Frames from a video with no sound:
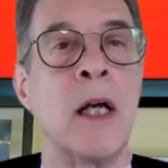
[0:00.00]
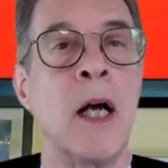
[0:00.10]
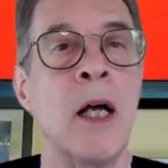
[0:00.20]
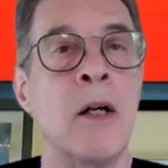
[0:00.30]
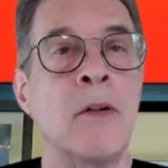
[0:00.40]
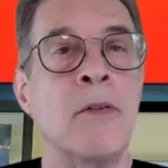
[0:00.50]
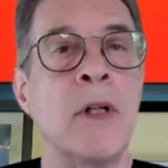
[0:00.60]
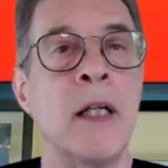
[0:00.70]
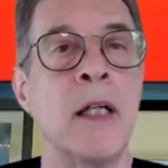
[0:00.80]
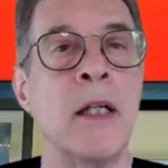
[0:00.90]
of
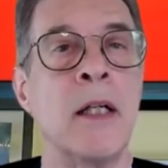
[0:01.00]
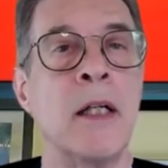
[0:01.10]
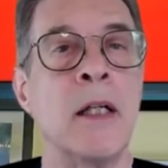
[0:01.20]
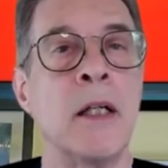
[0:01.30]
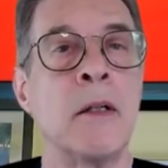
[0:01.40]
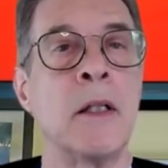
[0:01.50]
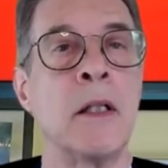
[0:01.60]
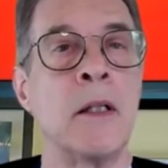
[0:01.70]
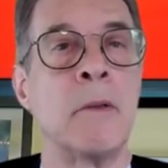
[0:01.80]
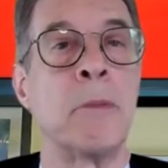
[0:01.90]
a
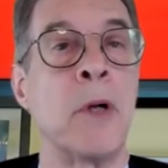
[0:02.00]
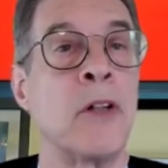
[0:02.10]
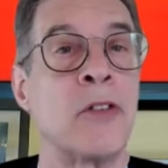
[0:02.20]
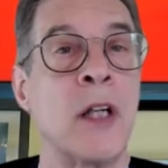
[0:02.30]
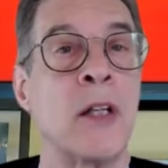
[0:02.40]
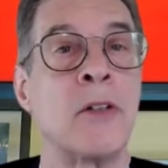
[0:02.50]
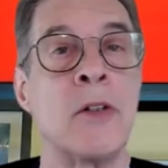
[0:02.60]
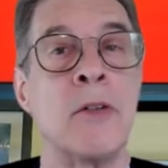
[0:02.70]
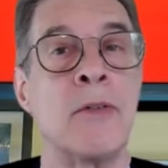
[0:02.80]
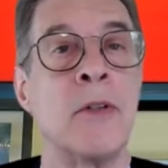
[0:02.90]
process
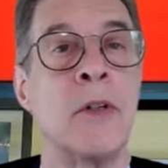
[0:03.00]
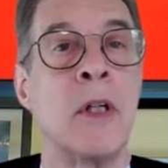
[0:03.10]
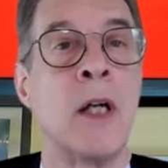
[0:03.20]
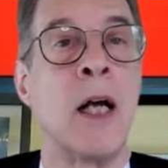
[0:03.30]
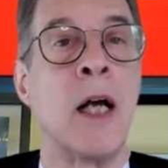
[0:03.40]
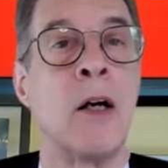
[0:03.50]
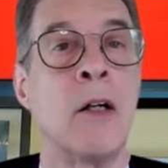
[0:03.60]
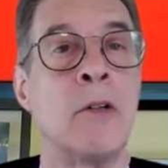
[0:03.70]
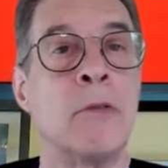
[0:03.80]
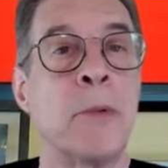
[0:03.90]
of
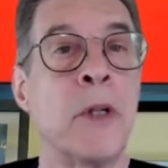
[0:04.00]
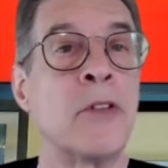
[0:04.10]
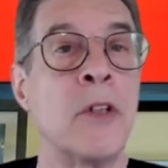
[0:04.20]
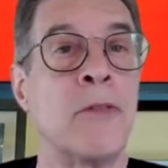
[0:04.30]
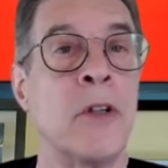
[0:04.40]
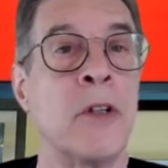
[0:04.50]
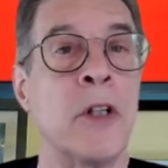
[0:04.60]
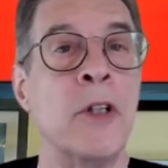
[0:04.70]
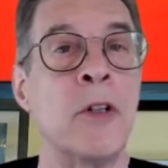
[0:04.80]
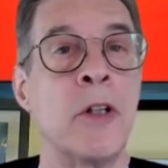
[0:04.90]
of pressing for
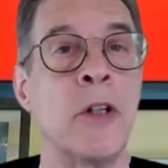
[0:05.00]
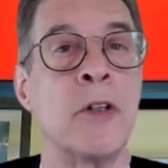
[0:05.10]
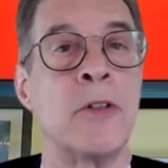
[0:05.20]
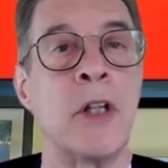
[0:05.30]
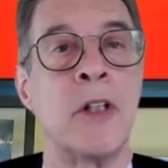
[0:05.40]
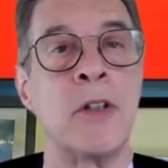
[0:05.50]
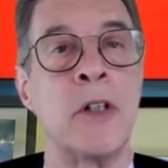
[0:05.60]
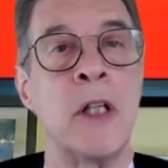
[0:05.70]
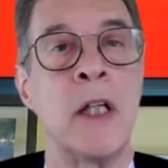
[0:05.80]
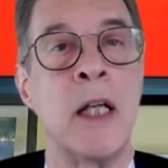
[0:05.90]

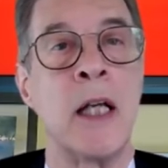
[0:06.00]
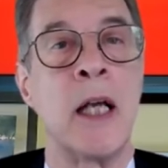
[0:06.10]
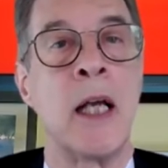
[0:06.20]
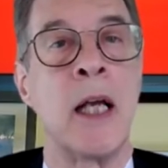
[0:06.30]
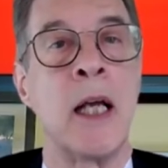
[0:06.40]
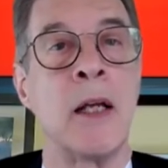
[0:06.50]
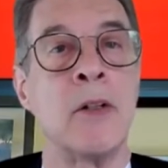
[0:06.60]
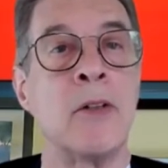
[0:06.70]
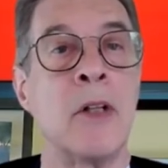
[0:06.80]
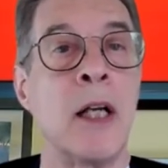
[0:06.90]
denuclearization
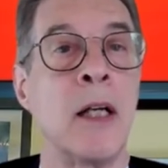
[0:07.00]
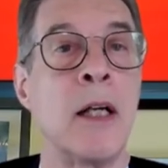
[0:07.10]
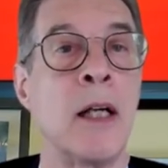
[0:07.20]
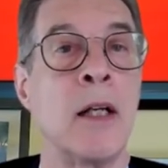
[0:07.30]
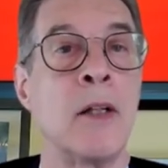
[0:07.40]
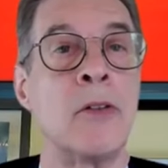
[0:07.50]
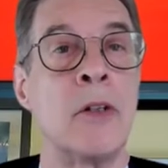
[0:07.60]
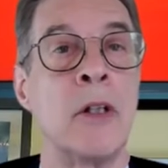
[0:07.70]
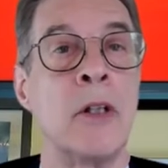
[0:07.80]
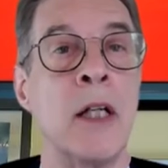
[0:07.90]
as, as the
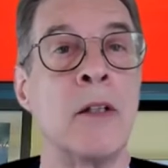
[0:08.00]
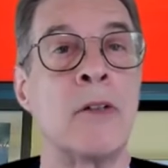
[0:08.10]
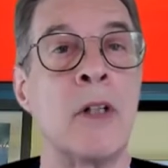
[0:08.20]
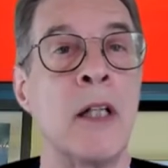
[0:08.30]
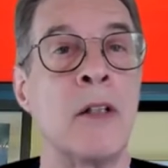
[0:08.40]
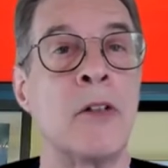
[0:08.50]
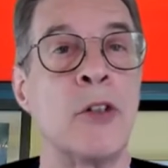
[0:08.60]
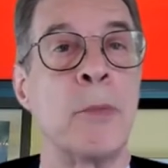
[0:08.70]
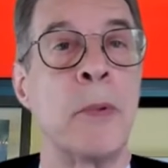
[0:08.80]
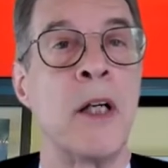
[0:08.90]
United States and
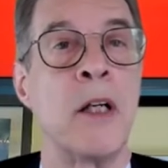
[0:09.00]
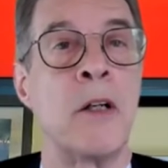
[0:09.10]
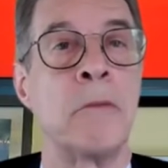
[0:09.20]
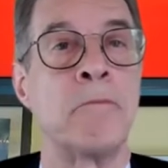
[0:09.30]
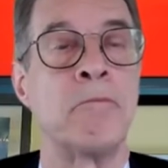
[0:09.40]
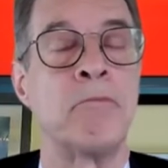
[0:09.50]
Japan are?